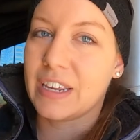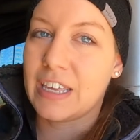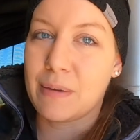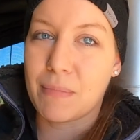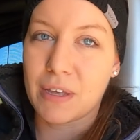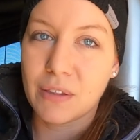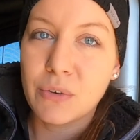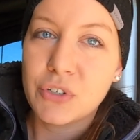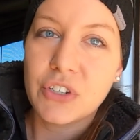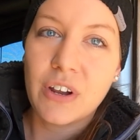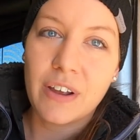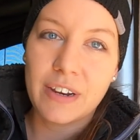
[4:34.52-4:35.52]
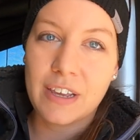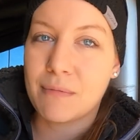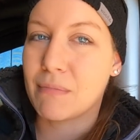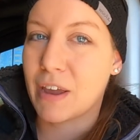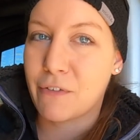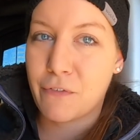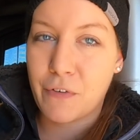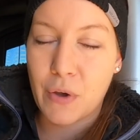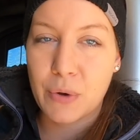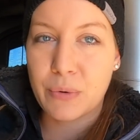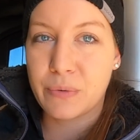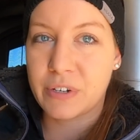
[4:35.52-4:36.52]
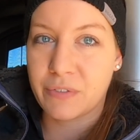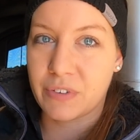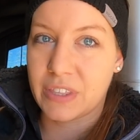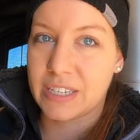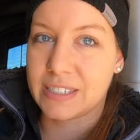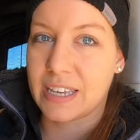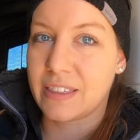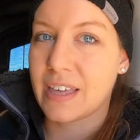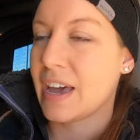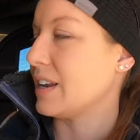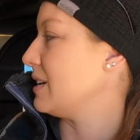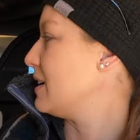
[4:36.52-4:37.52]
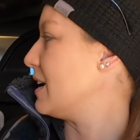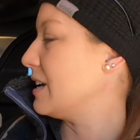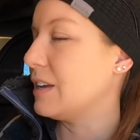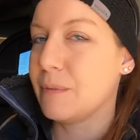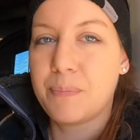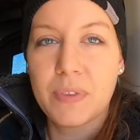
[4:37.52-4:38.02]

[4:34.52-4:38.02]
can keep my lotion on it, my phone, different things like that at night.